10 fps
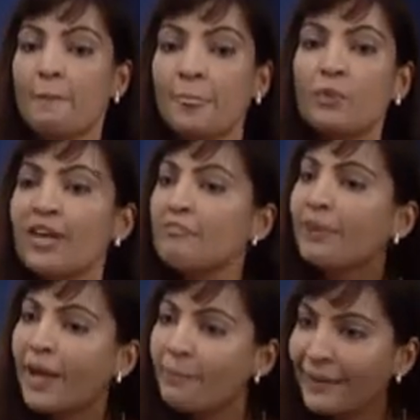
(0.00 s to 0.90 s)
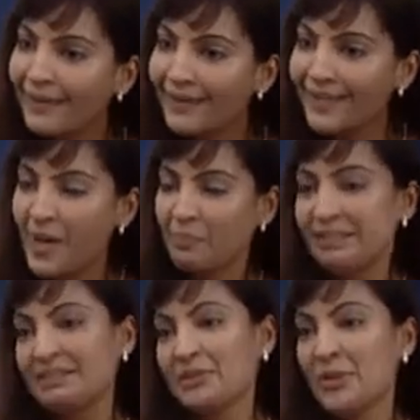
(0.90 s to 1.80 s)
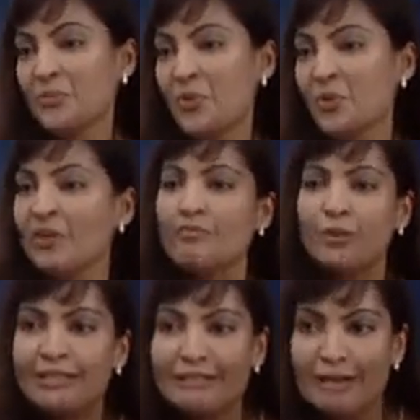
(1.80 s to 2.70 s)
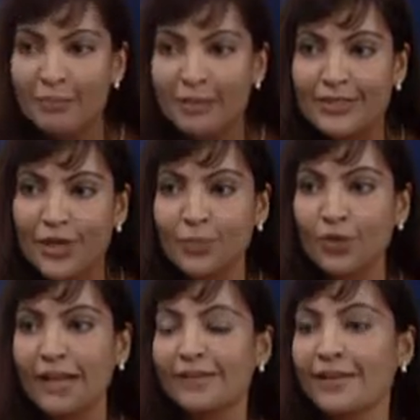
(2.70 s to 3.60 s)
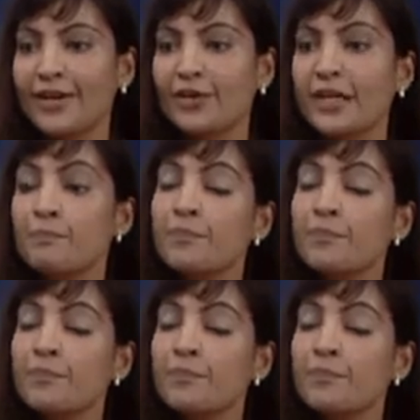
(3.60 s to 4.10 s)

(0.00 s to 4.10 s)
We have plumbing companies on board. We have printing companies on board like Allegra.